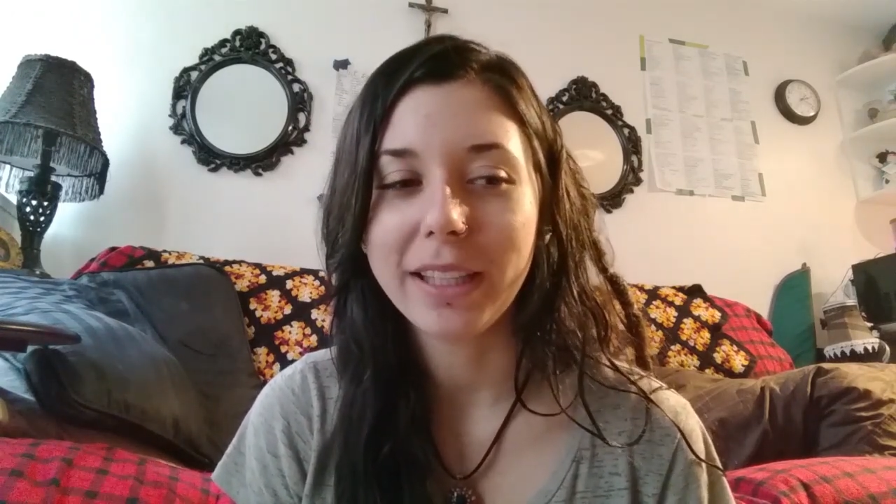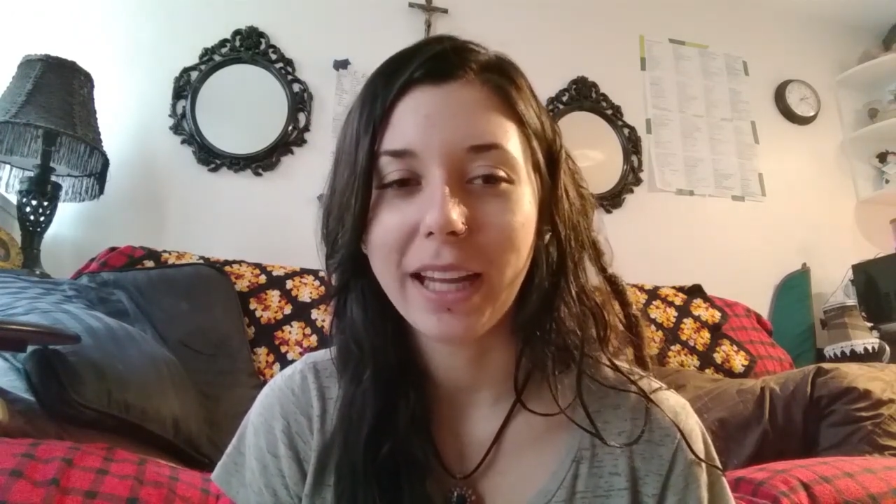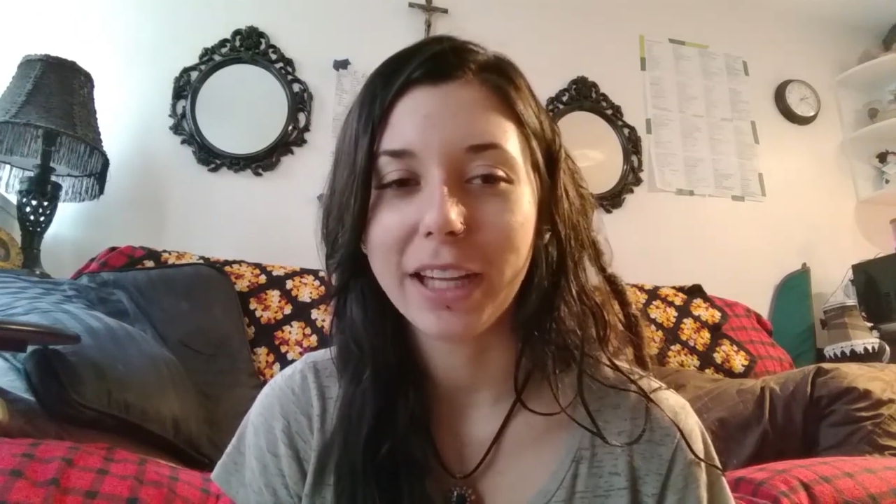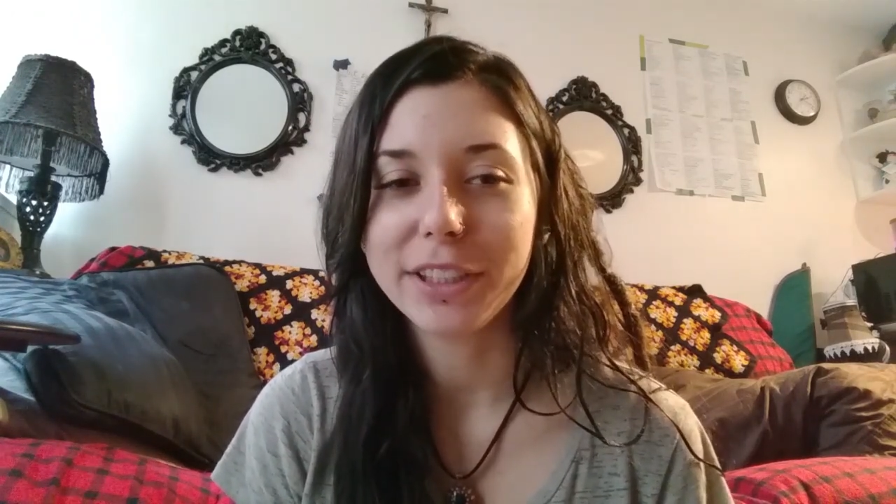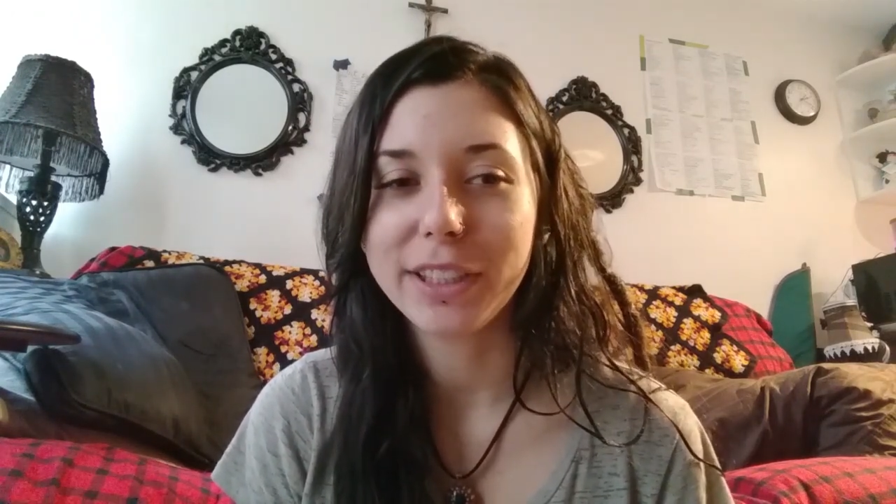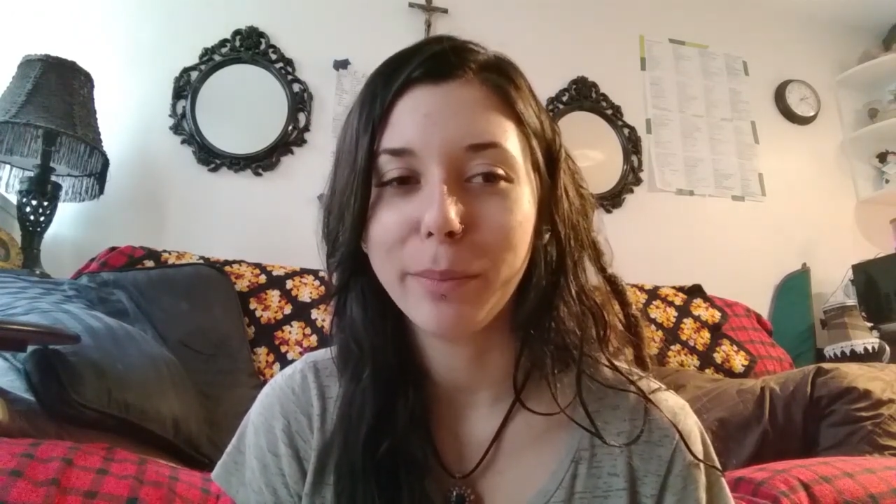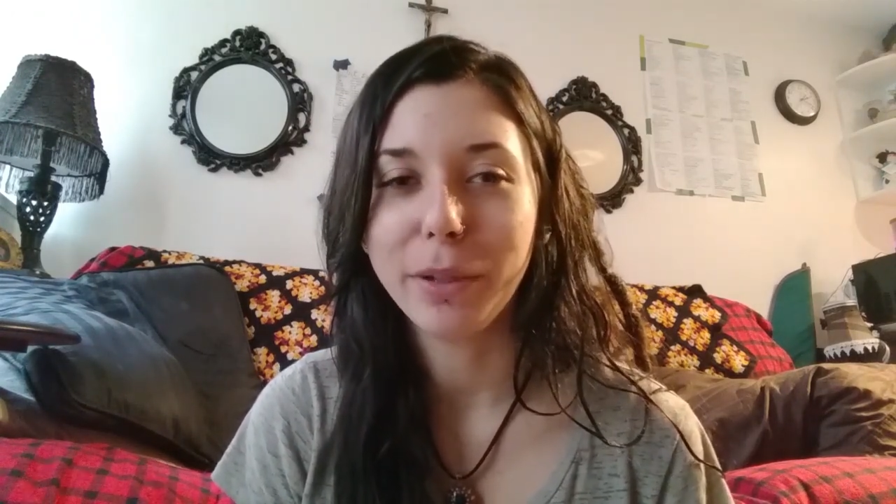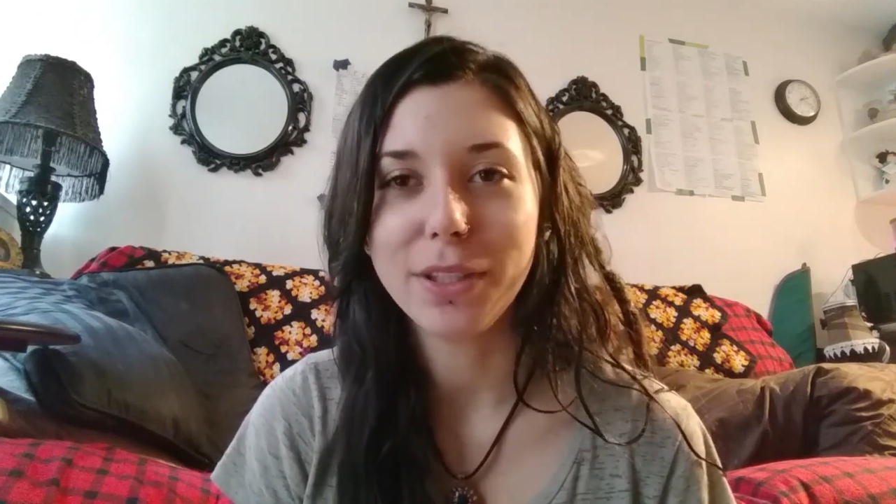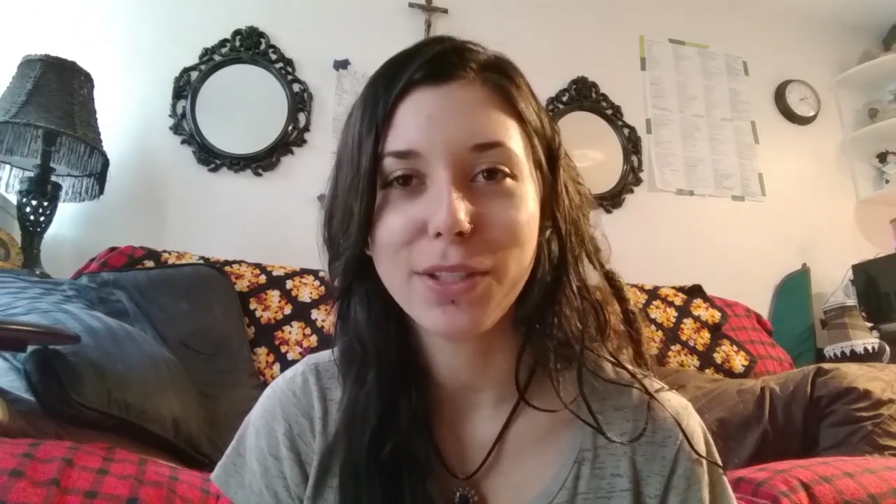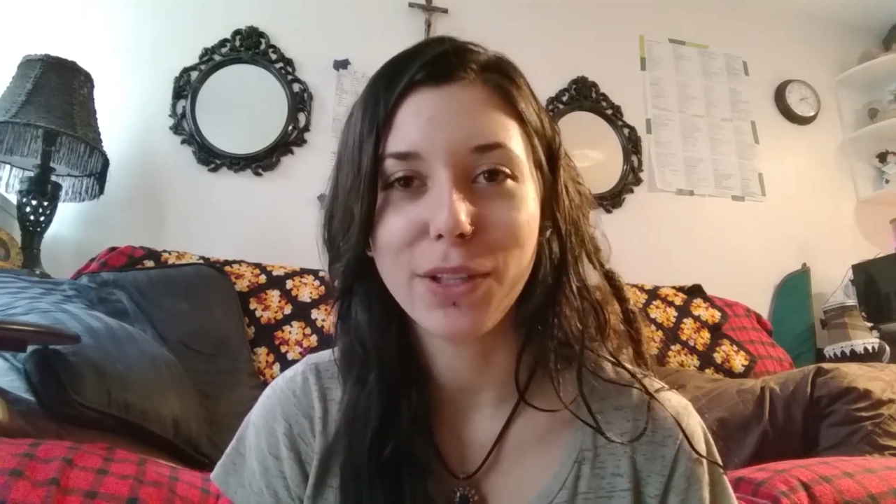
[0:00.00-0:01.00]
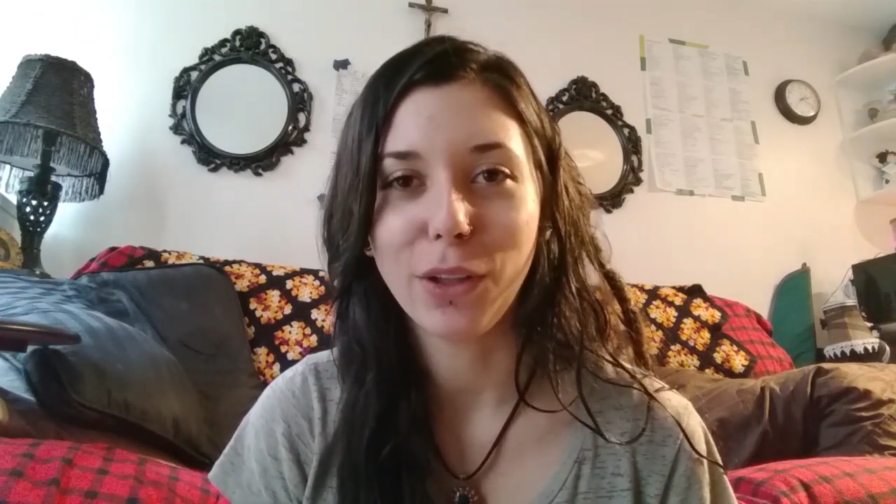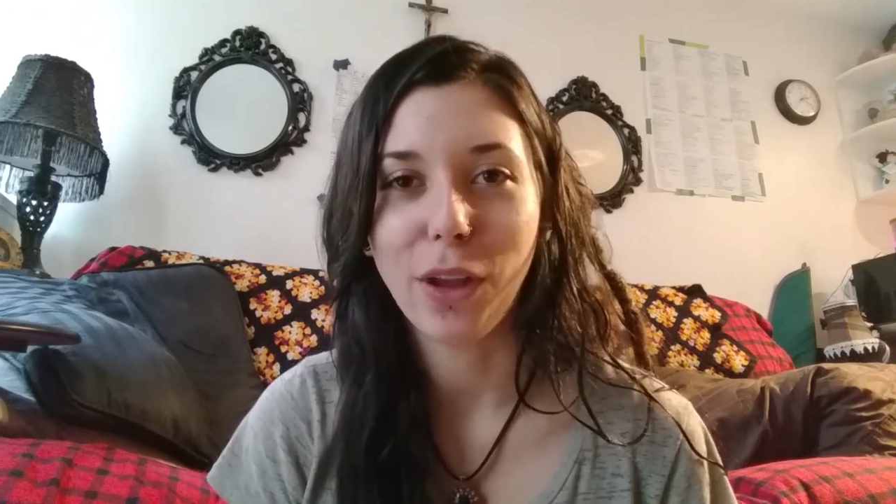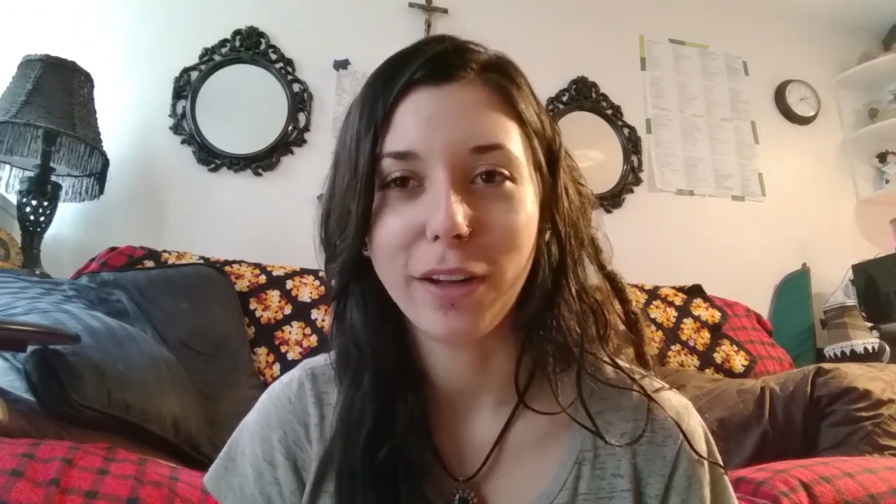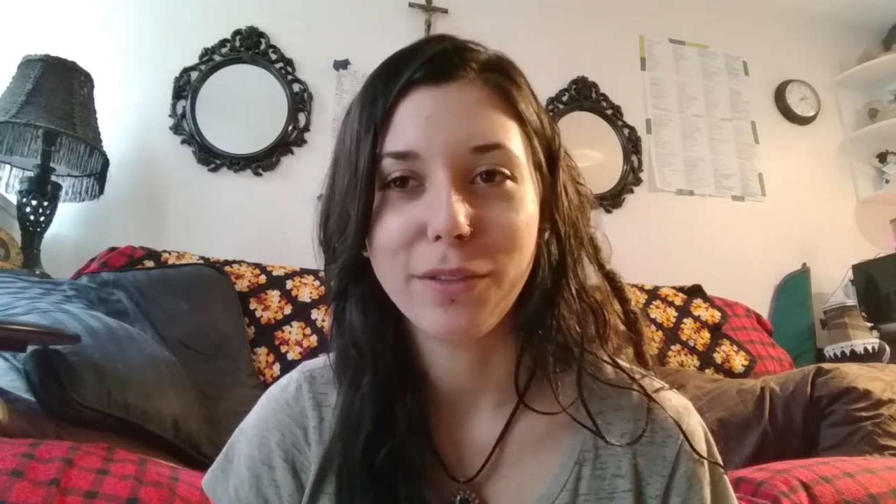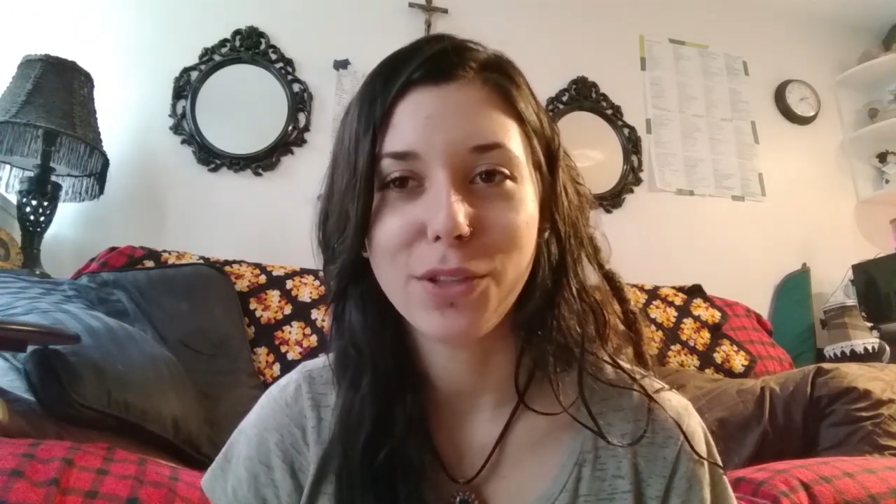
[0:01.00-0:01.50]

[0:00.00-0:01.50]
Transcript: that actually puts a lot of